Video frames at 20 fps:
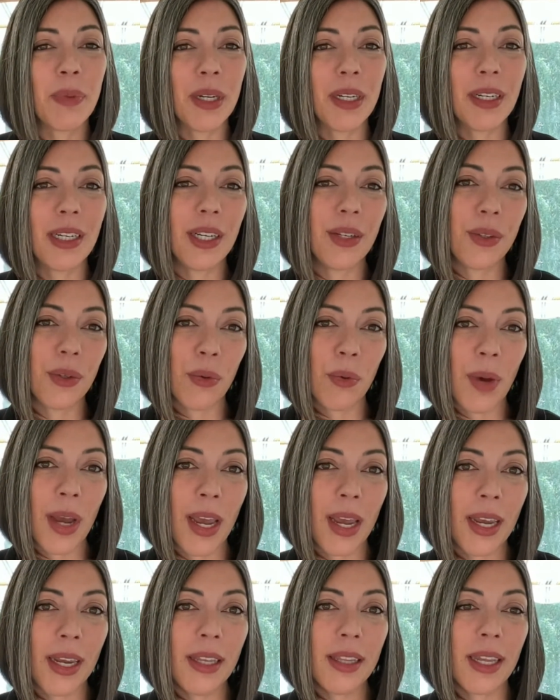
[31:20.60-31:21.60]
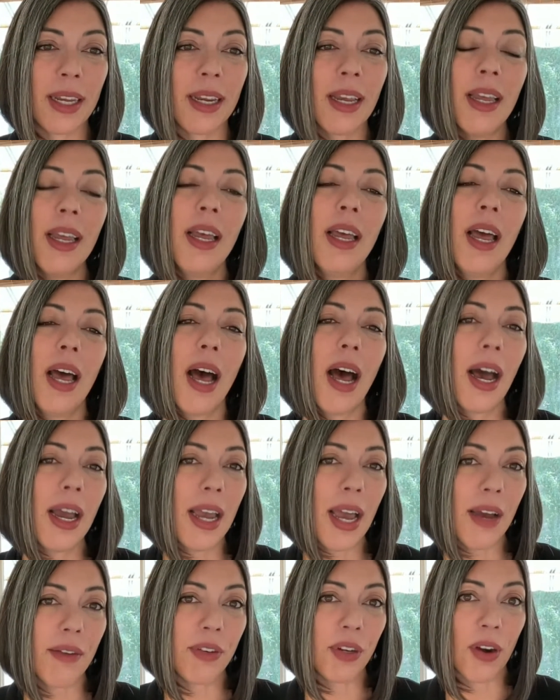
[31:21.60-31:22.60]
but either way, like
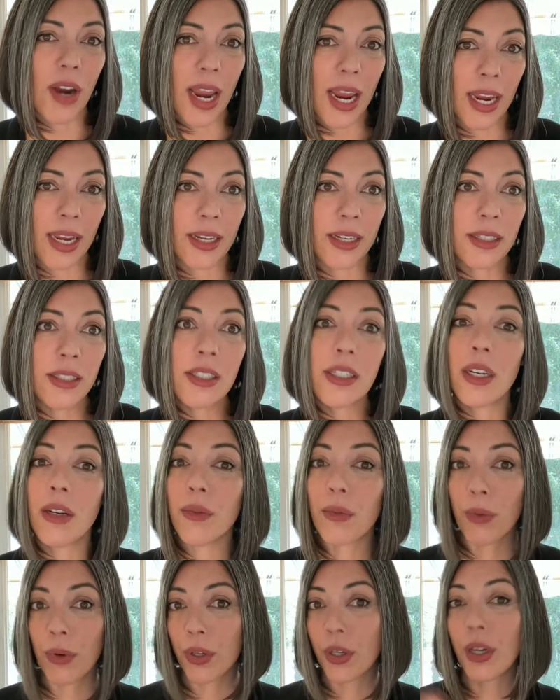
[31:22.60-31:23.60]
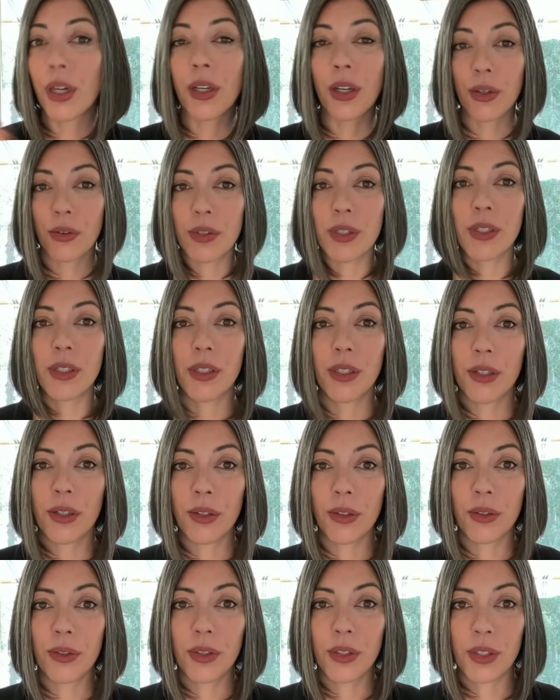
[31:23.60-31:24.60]
I have your hand and we're going to go
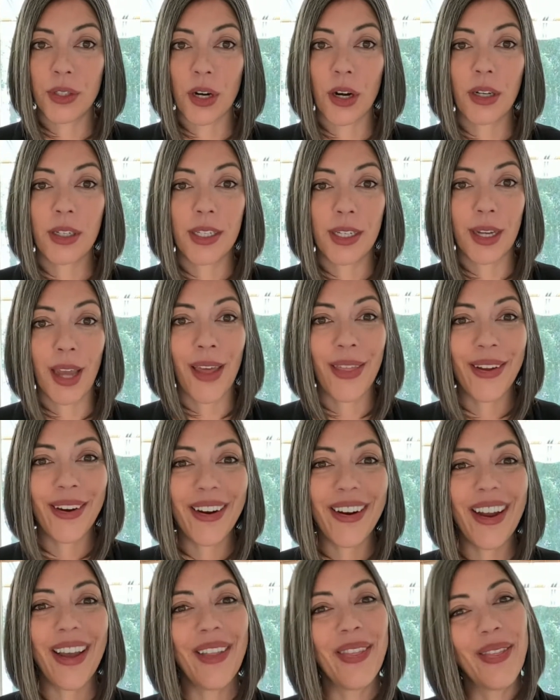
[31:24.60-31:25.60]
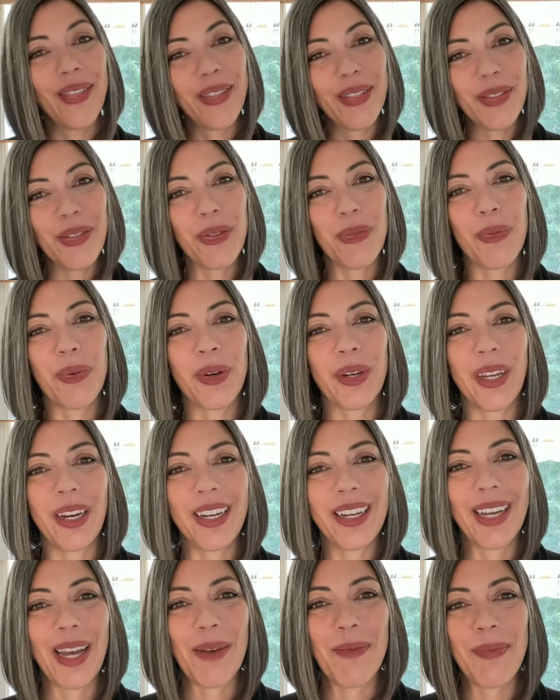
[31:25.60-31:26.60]
into the dark together and we're
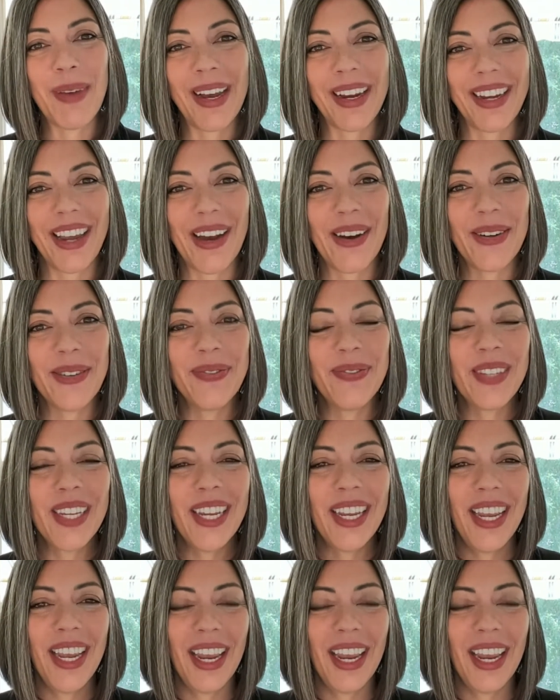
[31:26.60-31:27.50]
going to come back out.